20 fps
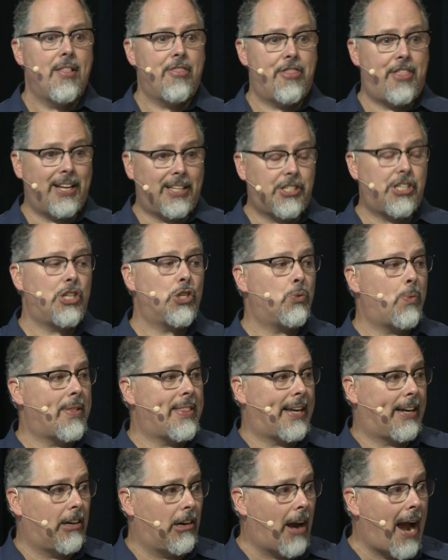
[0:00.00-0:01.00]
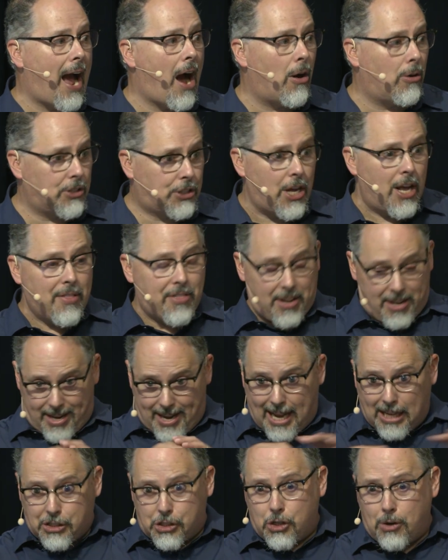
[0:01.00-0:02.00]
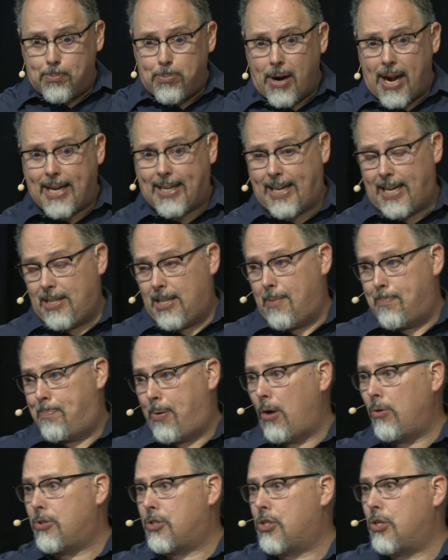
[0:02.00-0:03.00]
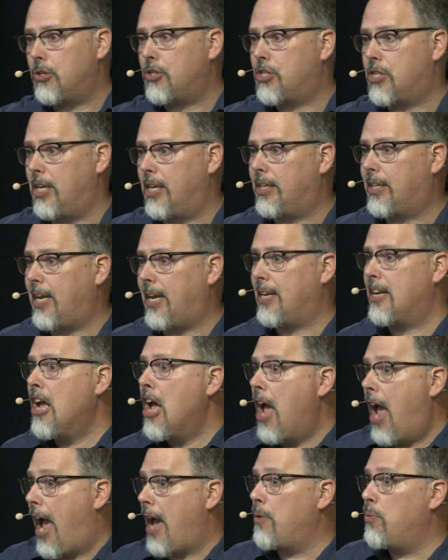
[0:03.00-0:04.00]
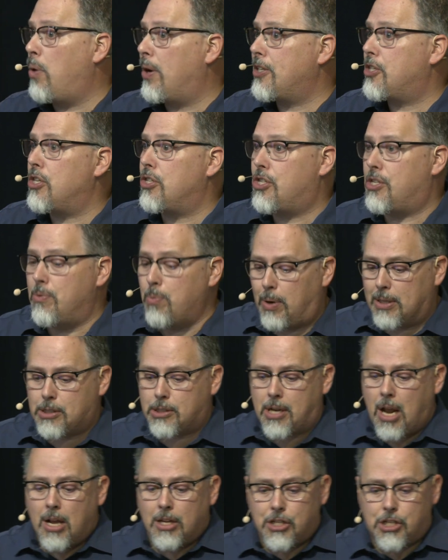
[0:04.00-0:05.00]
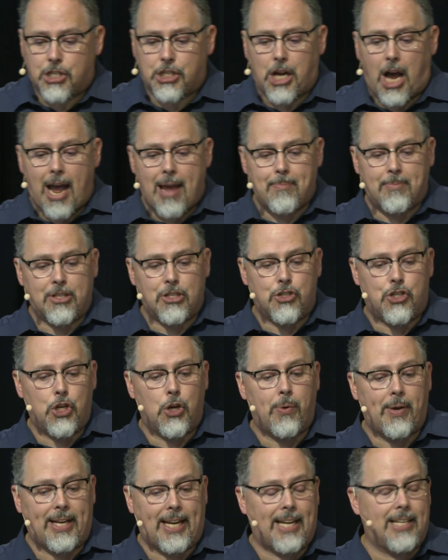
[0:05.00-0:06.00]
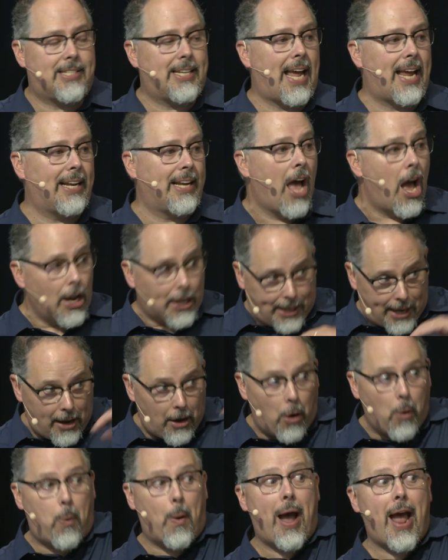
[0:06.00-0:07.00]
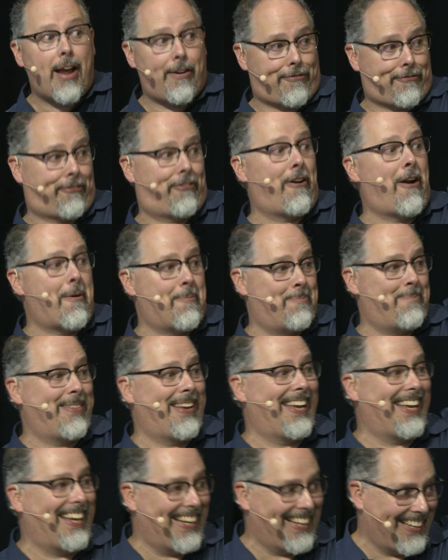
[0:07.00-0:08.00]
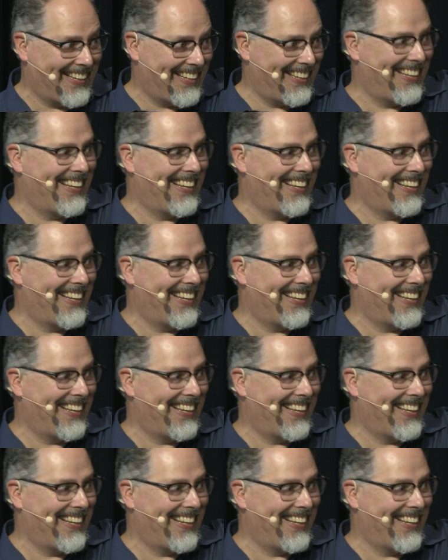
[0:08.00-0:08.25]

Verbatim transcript: This is when they are out. The nets are breaking, the boats are sinking. And what's, what's Simon doing? He's saying, Get away from me.